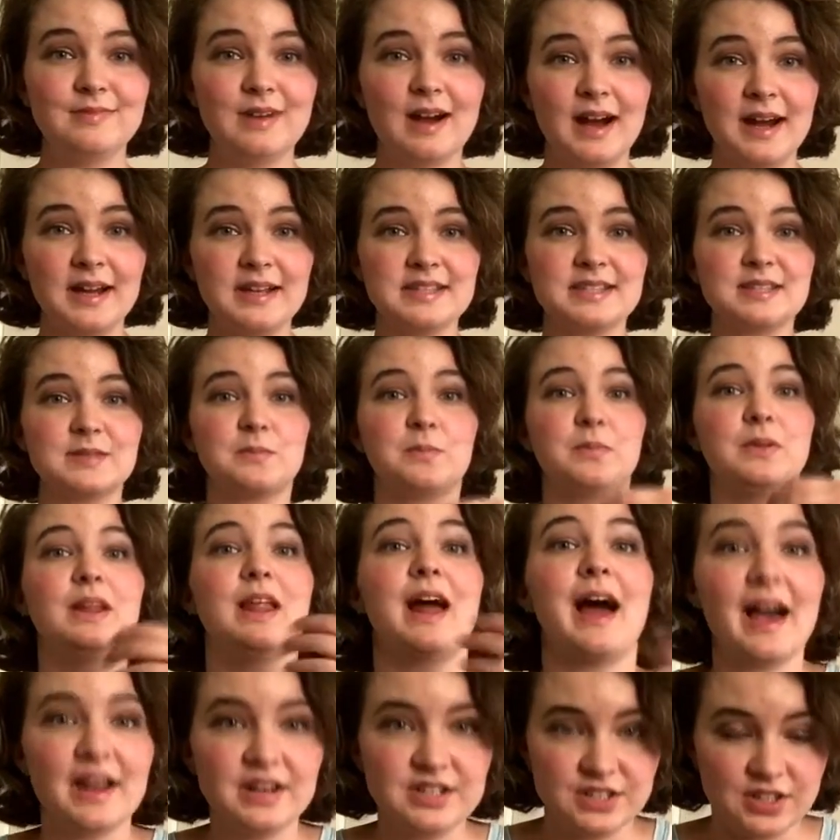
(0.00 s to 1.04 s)
I
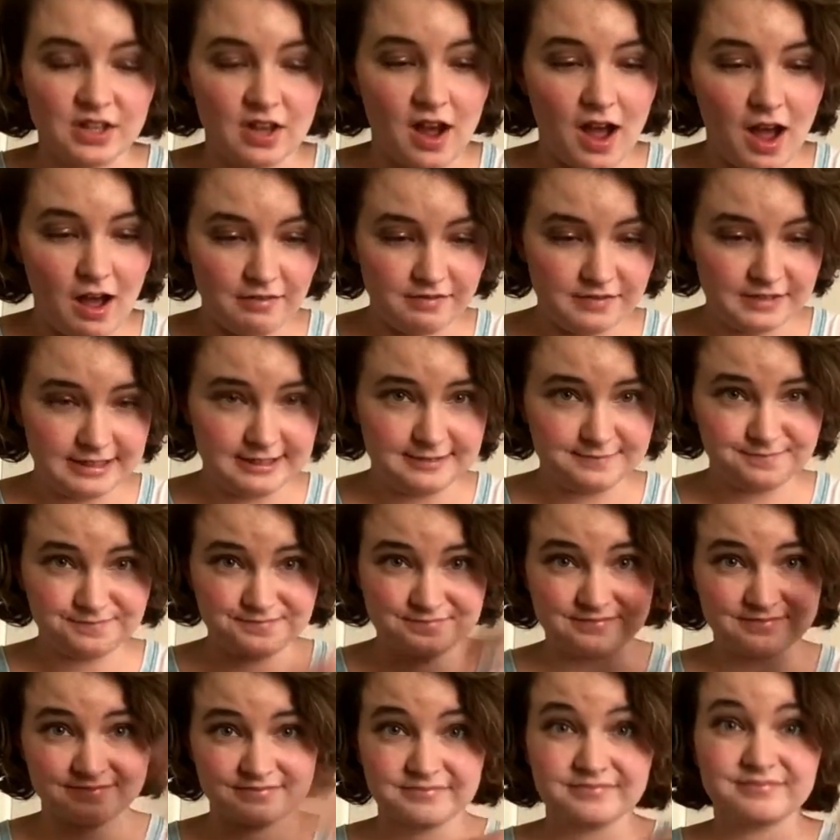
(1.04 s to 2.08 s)
splash the coffee
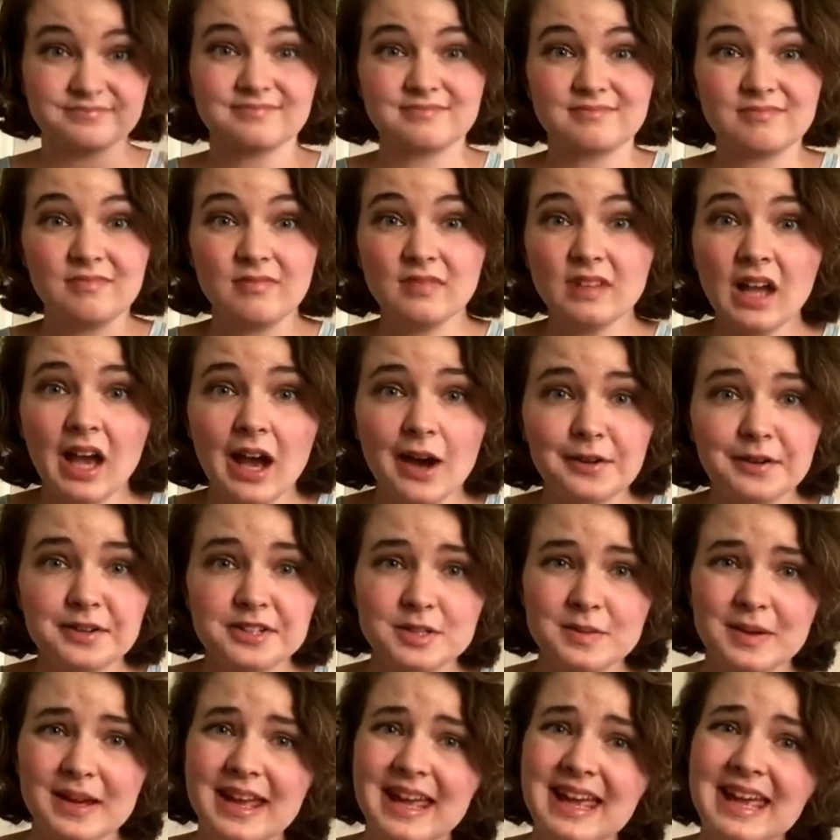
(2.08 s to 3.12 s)
out
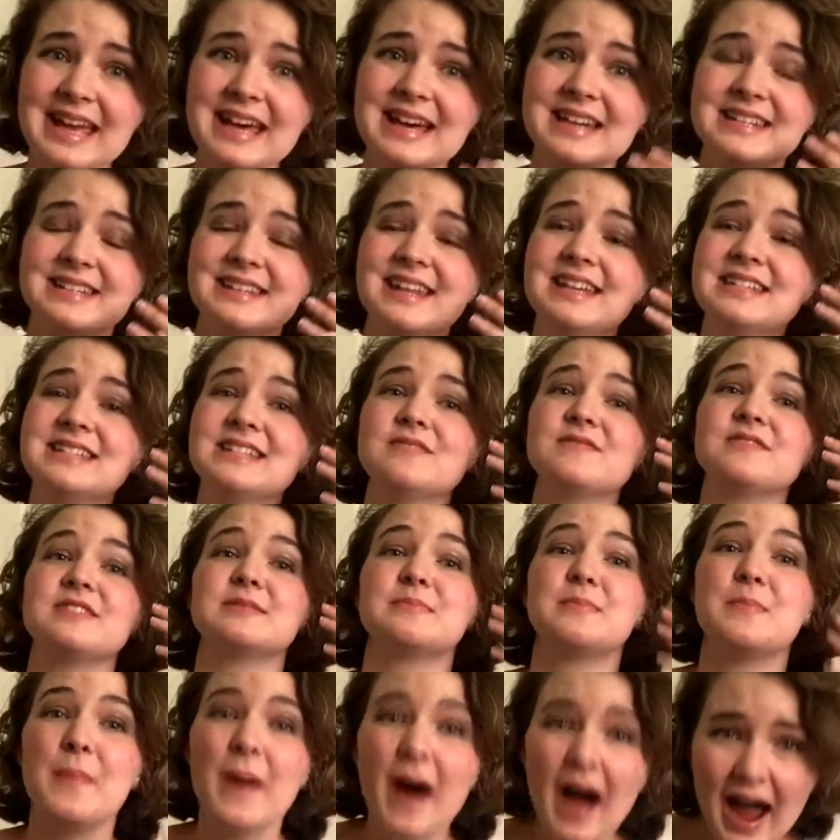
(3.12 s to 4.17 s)
onto my hand, and that stuff is
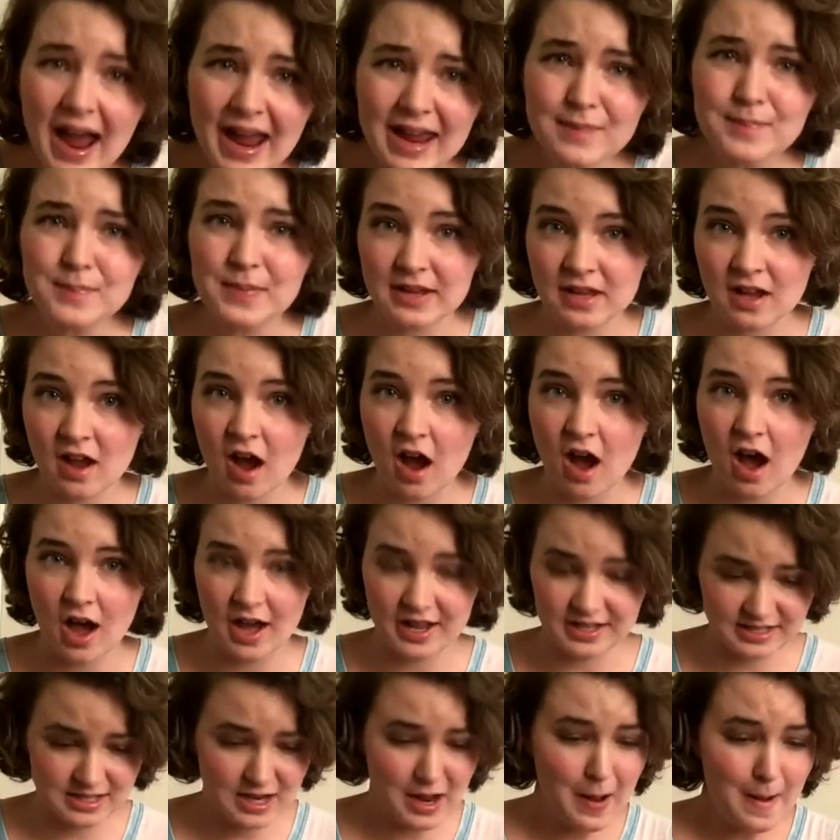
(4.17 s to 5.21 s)
piping
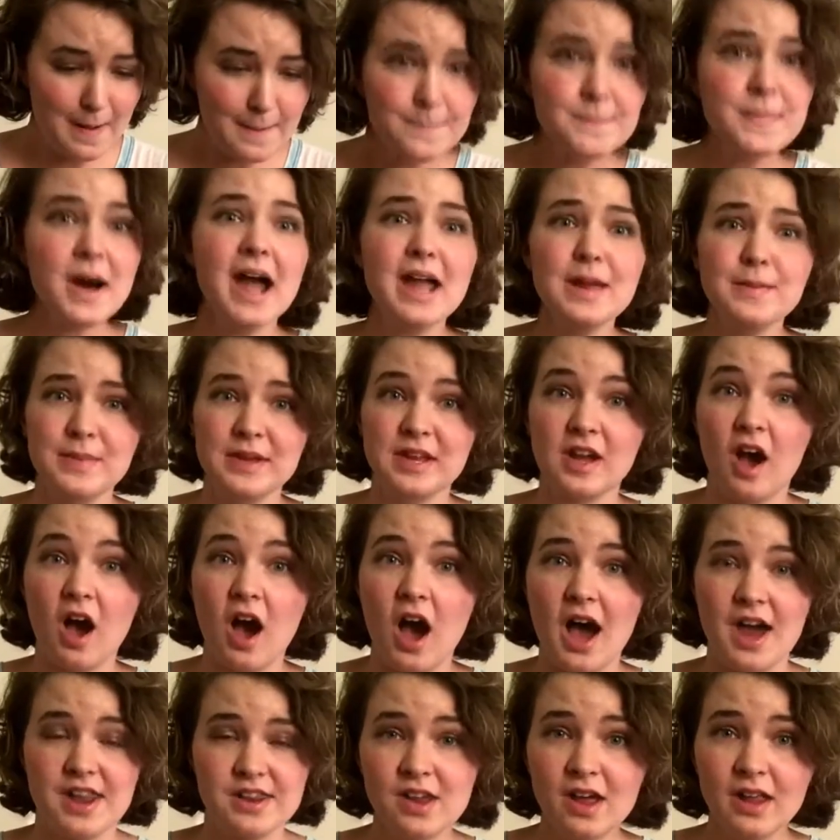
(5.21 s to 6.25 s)
hot. Piping
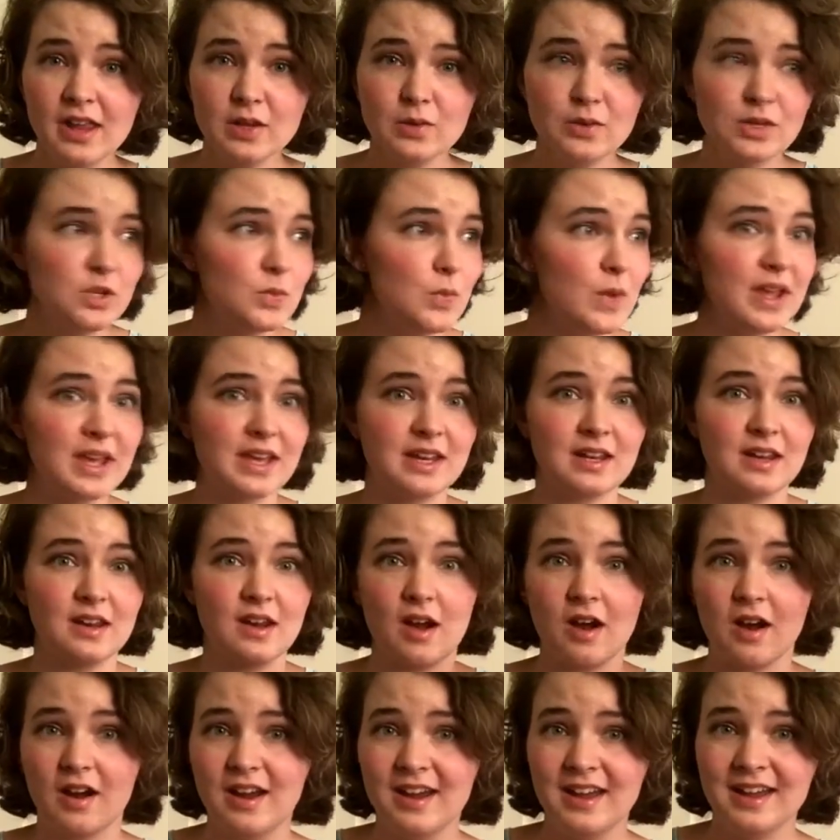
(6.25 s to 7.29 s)
hot. Not like when you make it in
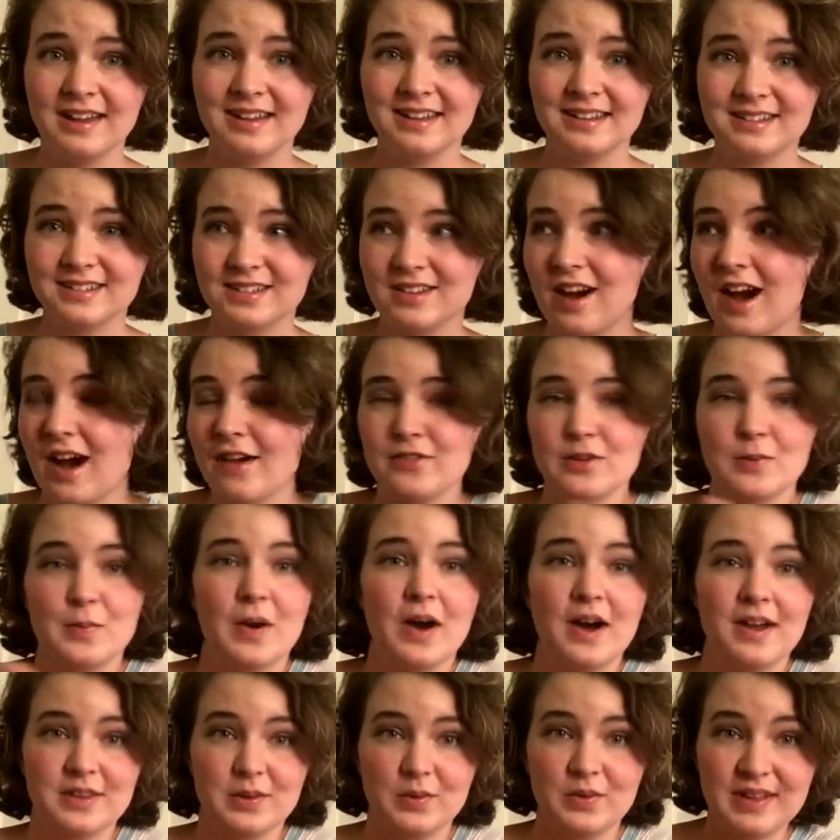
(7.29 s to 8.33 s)
our coffee
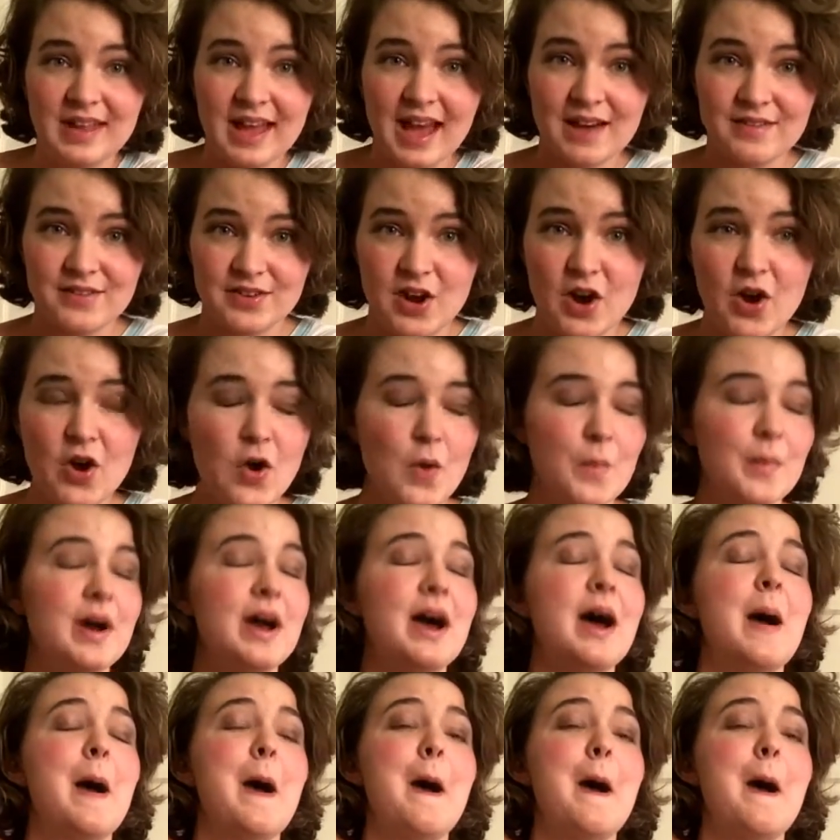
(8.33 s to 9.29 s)
pot that we have at home.